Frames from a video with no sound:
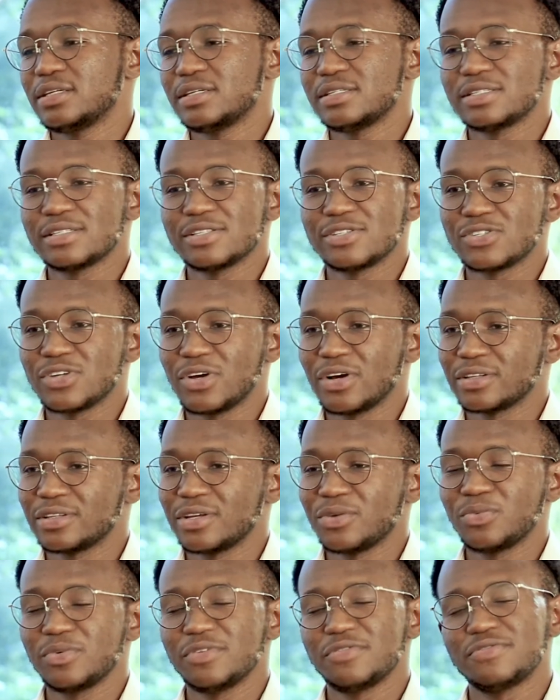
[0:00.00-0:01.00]
There's this song
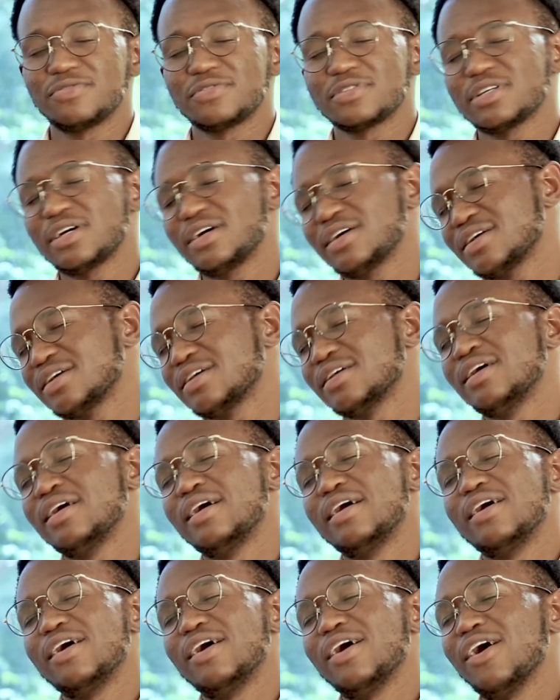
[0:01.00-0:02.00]
that we've sung
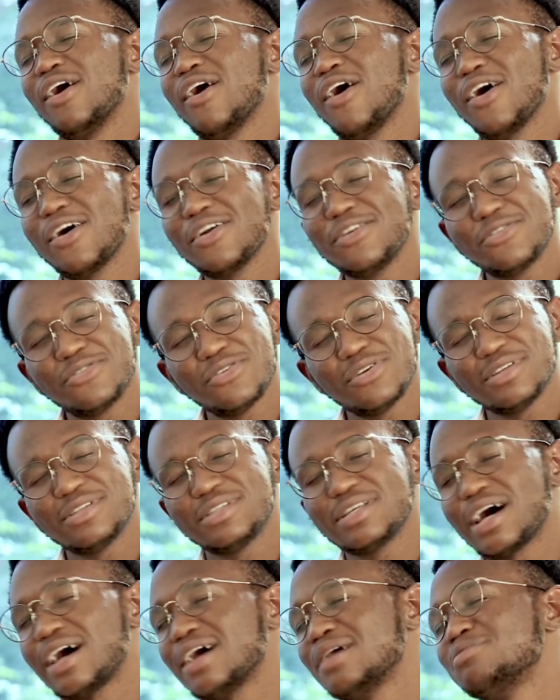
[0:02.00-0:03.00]

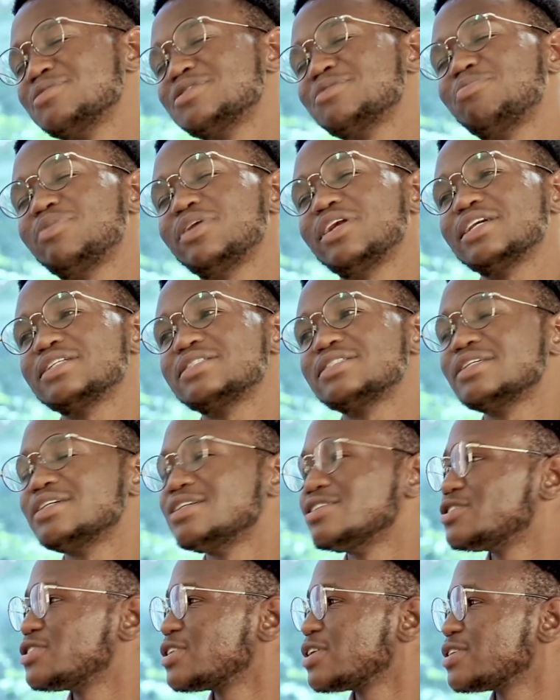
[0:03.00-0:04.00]
100 times plus
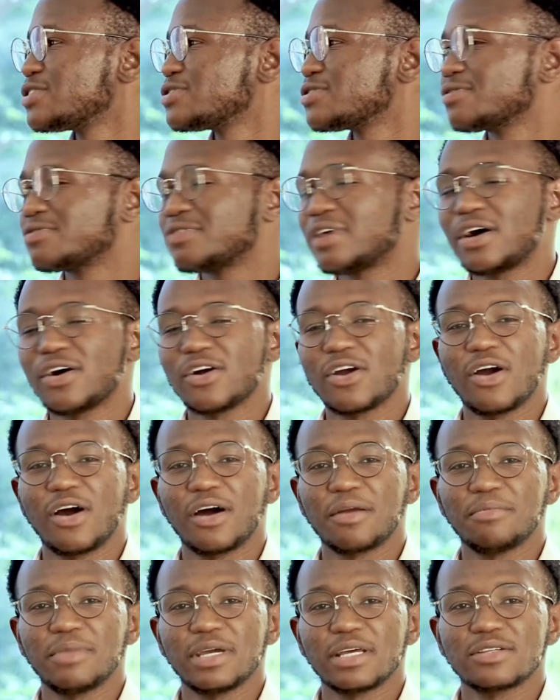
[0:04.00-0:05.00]
in church of mm-hmm. how
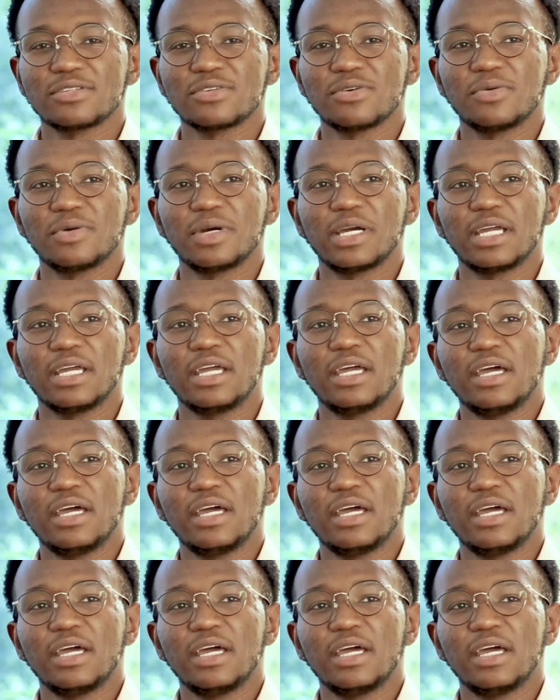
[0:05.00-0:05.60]
God makes a way.